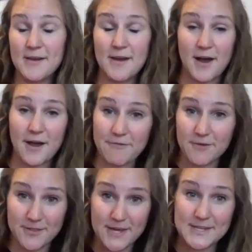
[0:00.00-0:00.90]
I
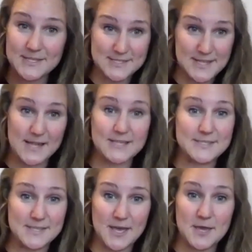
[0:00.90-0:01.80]
feel that exact
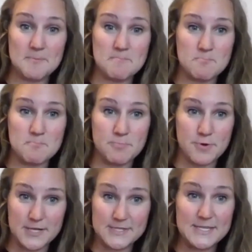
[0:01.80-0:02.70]
same
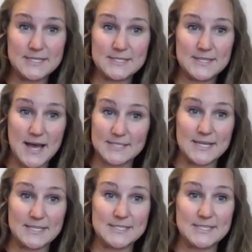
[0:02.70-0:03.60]
presence at
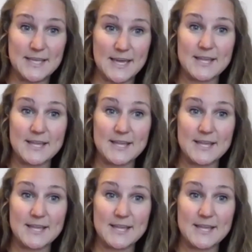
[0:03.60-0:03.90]
Texas State.